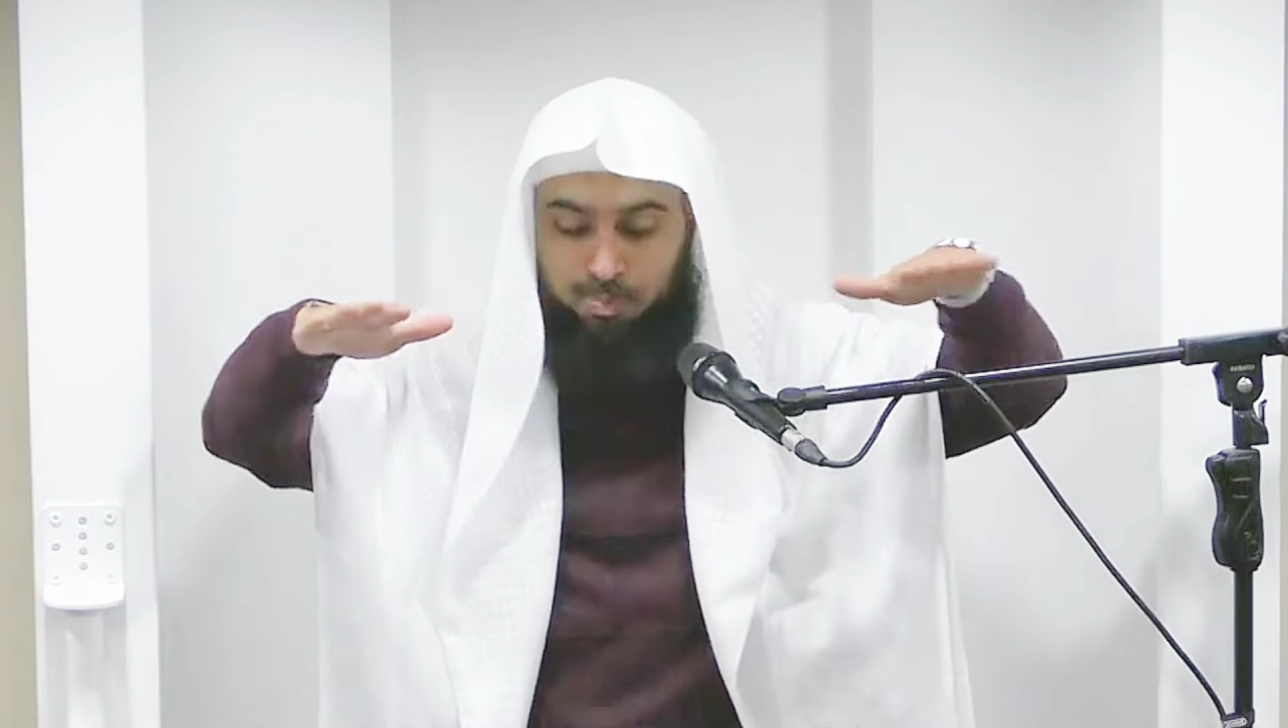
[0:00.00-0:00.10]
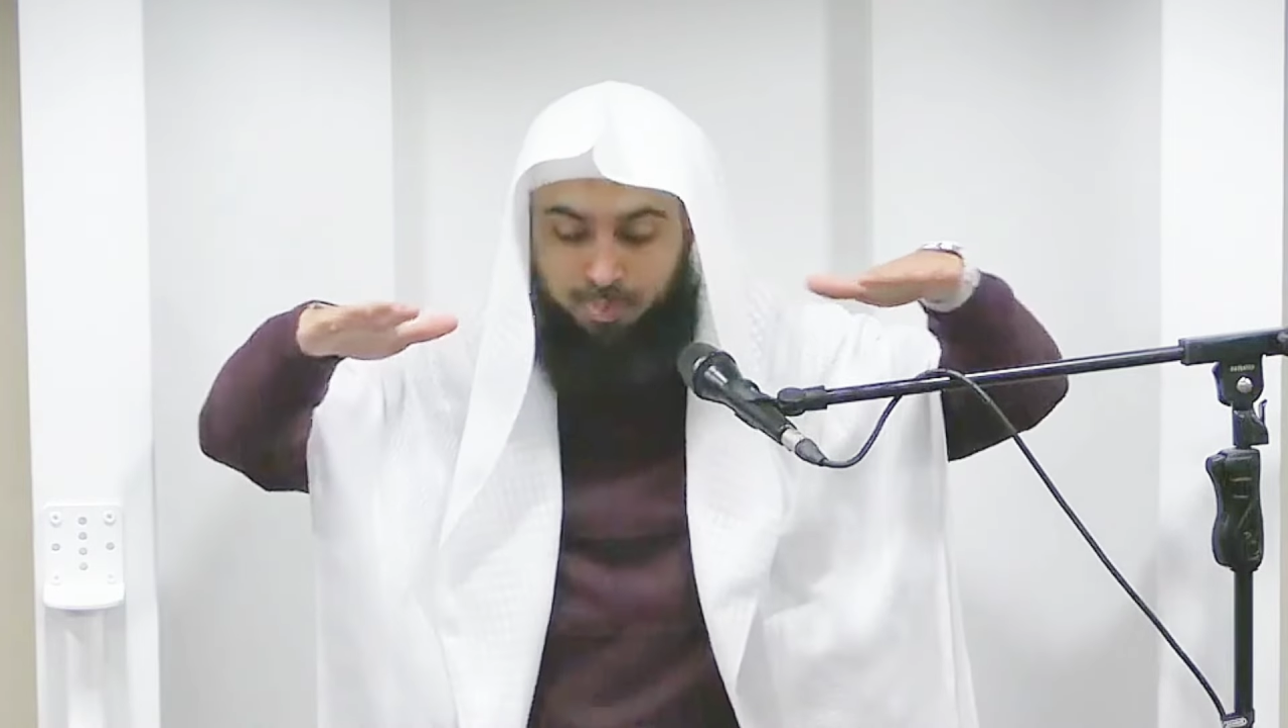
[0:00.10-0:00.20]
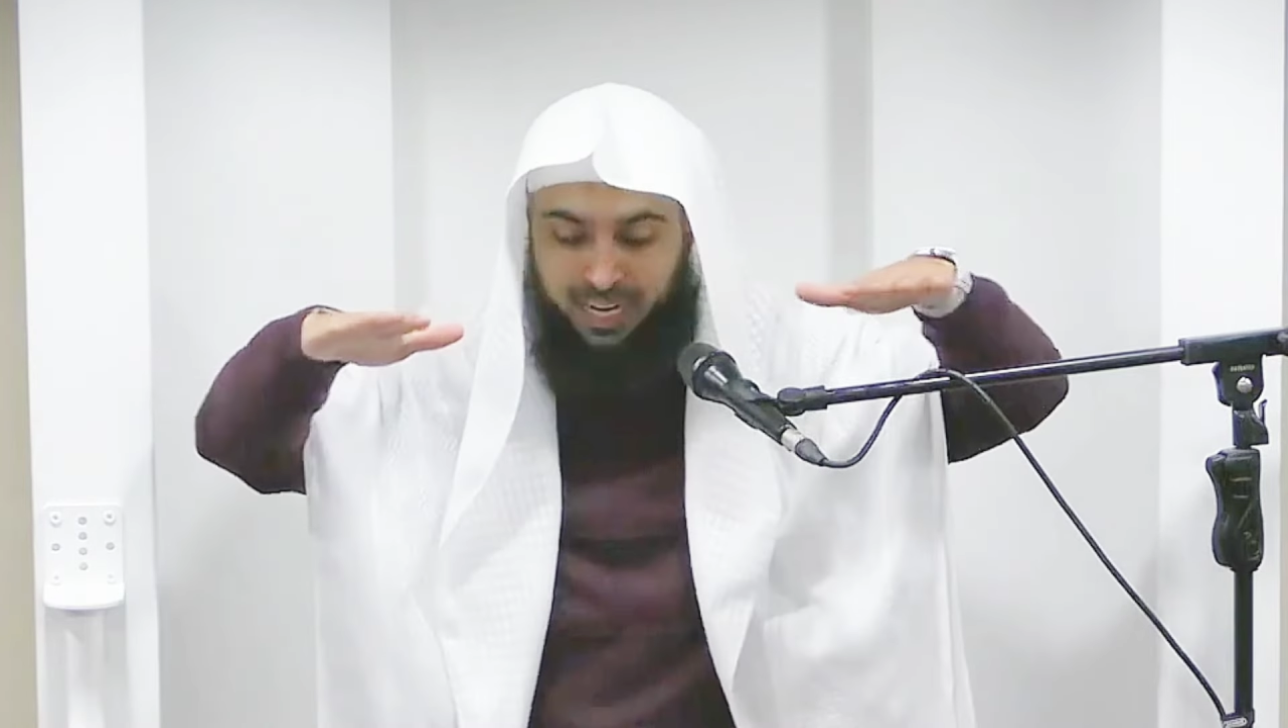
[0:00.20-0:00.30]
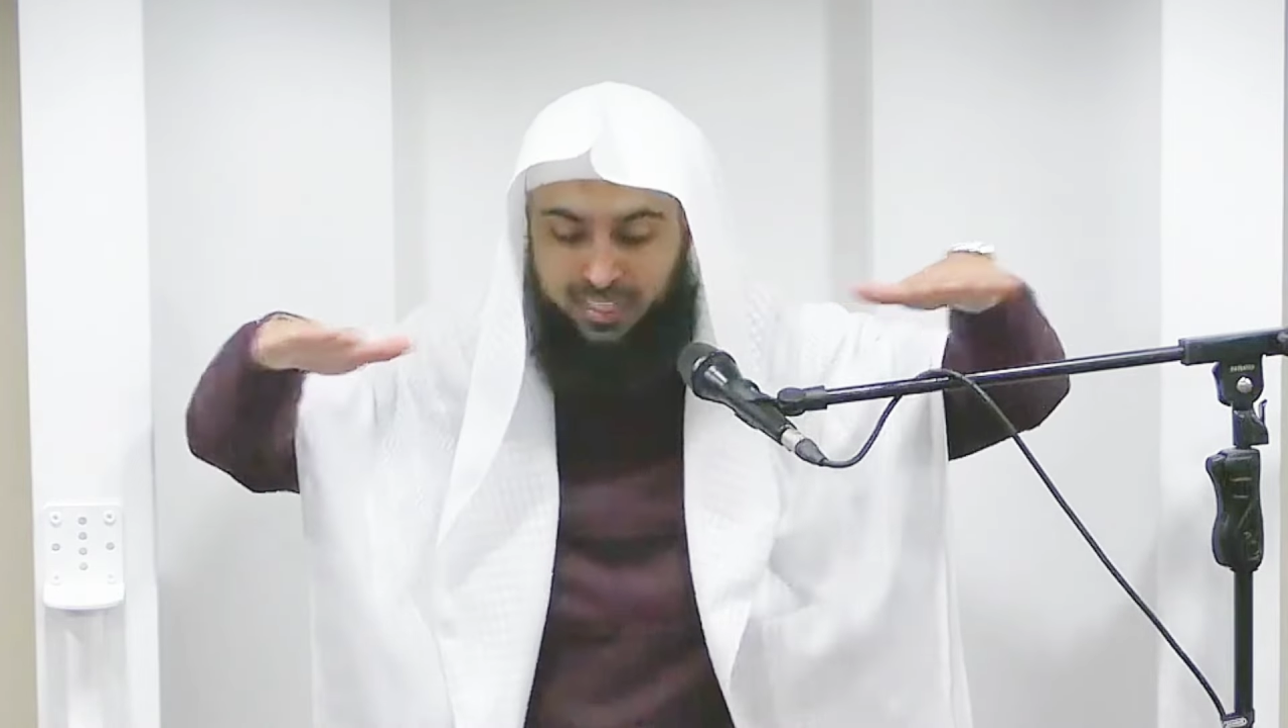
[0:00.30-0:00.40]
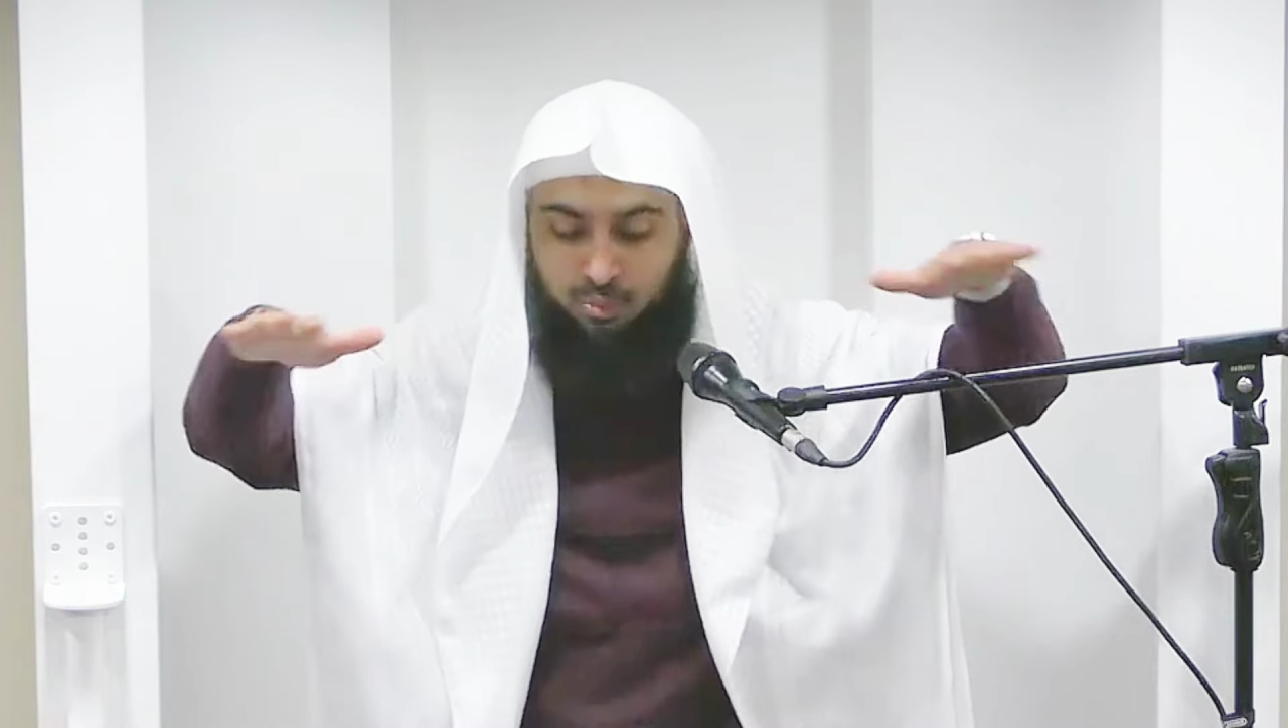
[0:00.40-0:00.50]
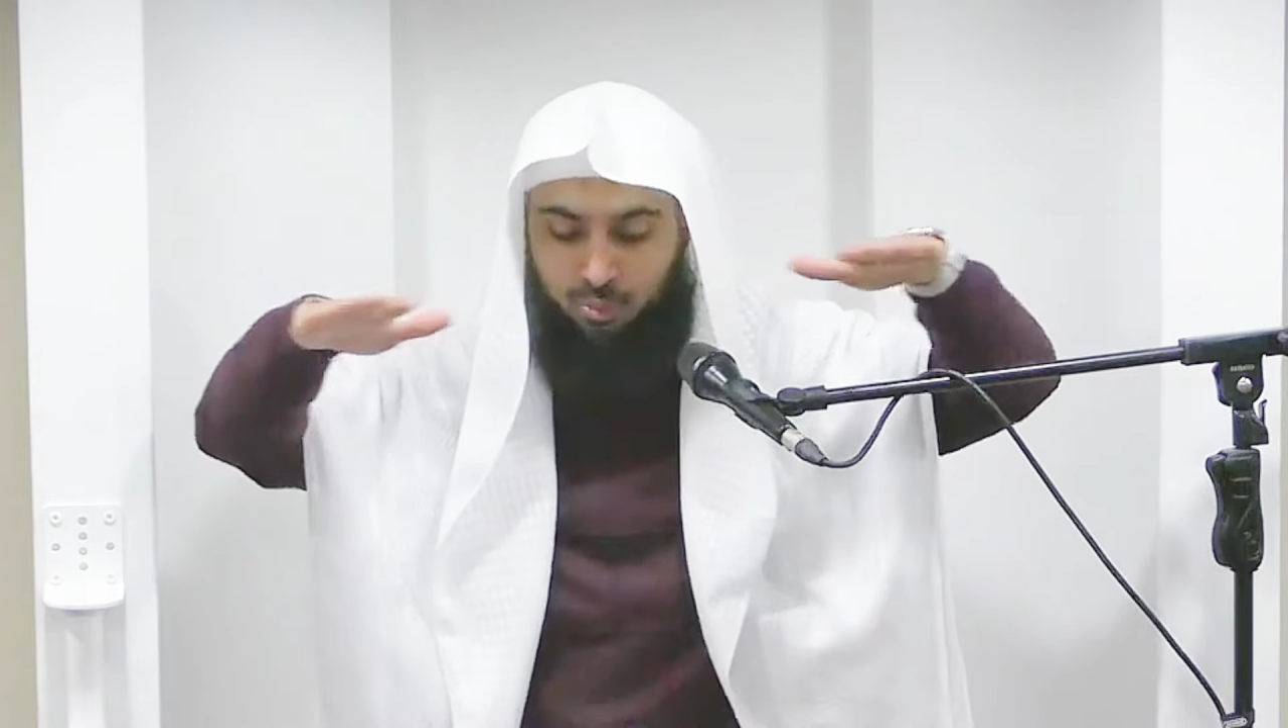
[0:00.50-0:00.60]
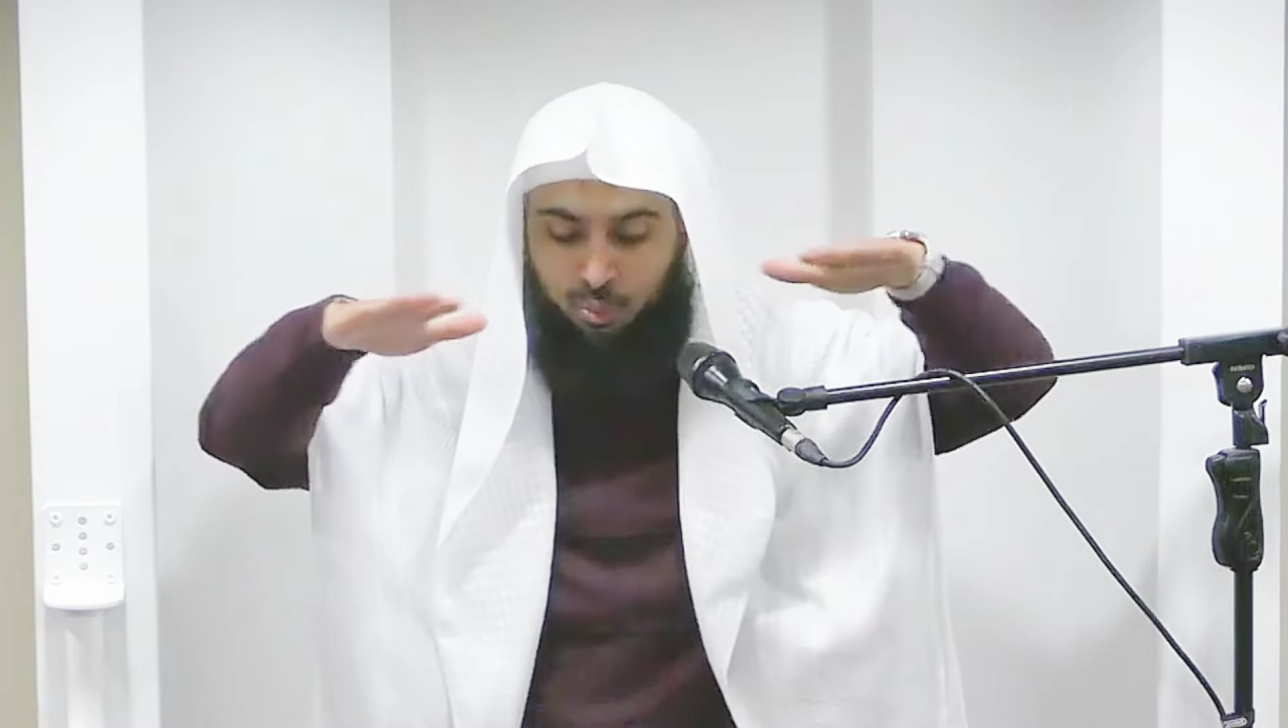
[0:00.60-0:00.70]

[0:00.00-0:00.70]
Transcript: spread